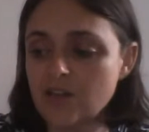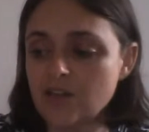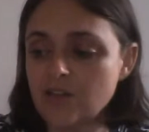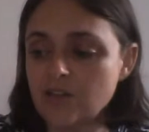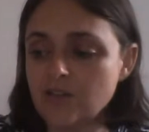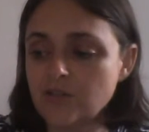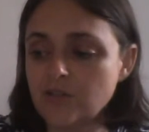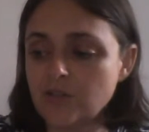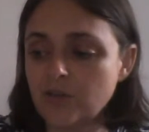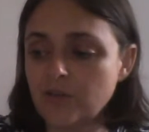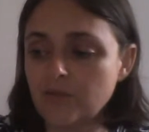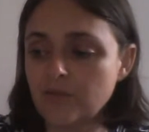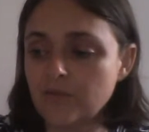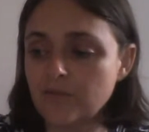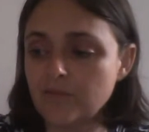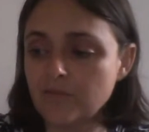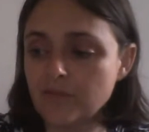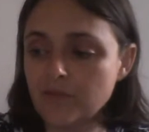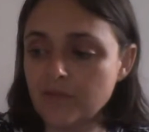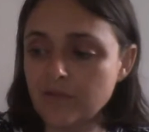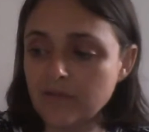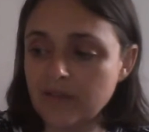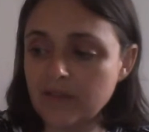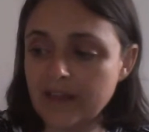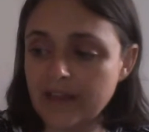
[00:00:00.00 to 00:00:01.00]
So
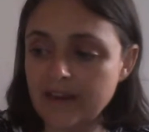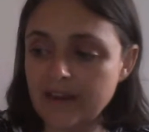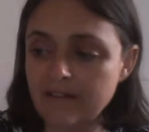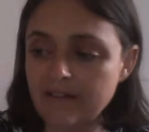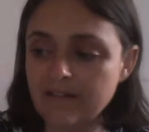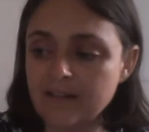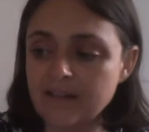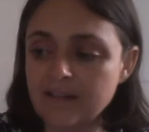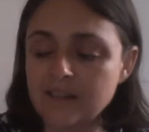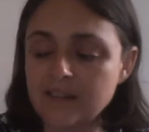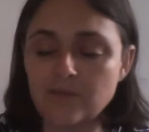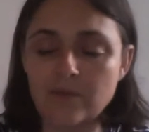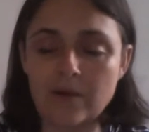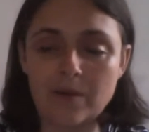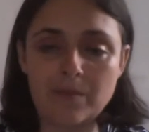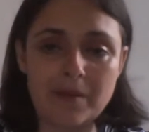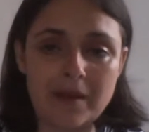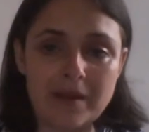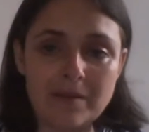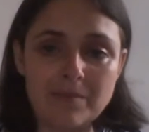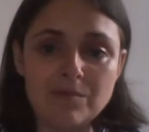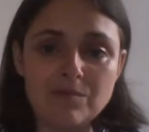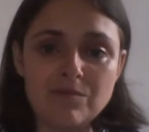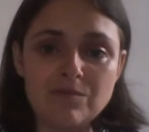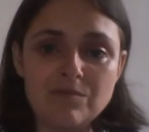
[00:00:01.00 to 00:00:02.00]
rural areas where
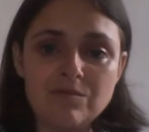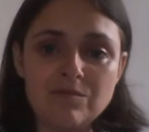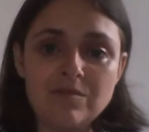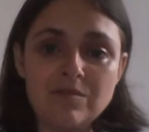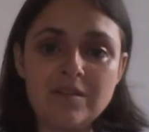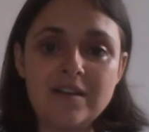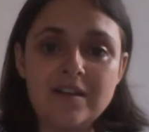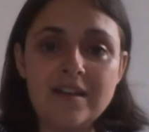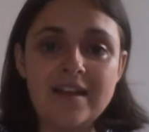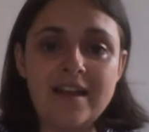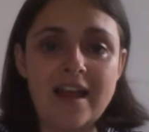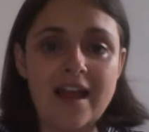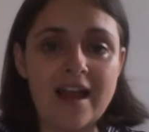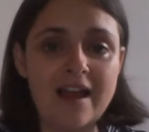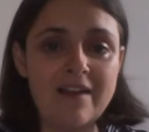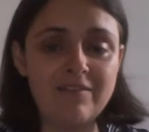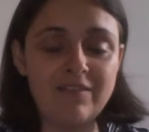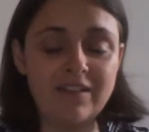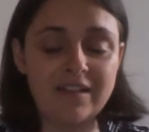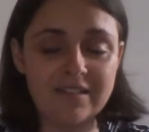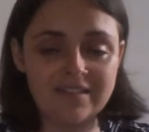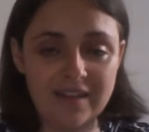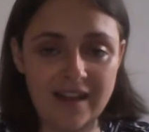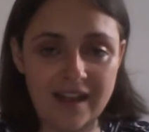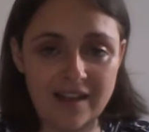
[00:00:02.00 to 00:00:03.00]
people have
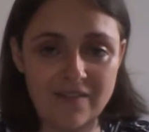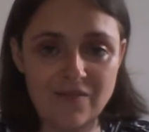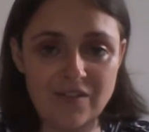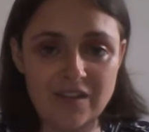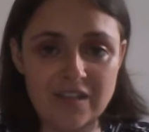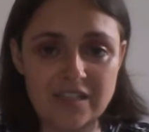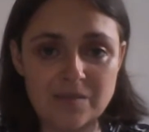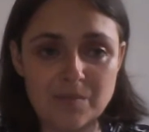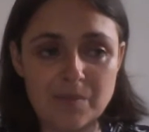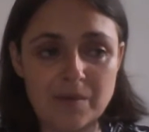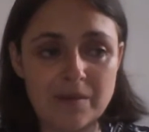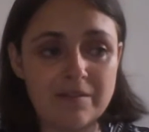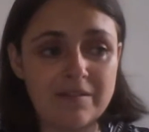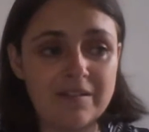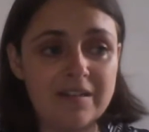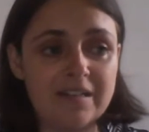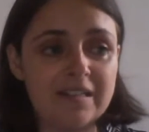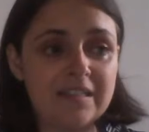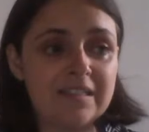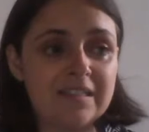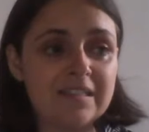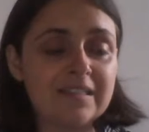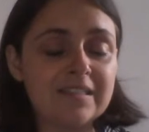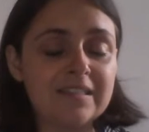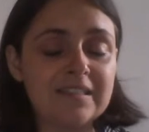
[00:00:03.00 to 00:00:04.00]
less life
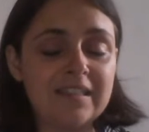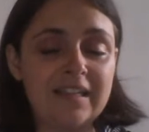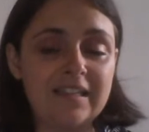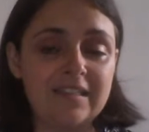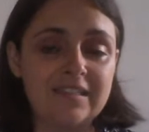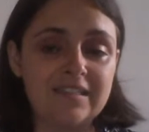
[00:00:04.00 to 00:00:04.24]
experience,